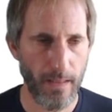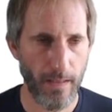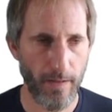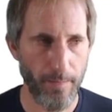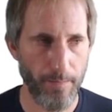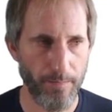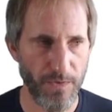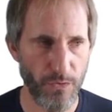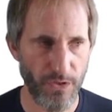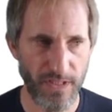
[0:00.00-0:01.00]

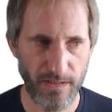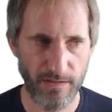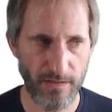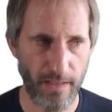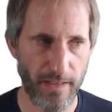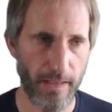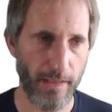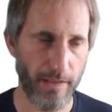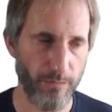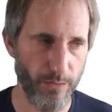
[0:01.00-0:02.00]
um, to the disk and then I can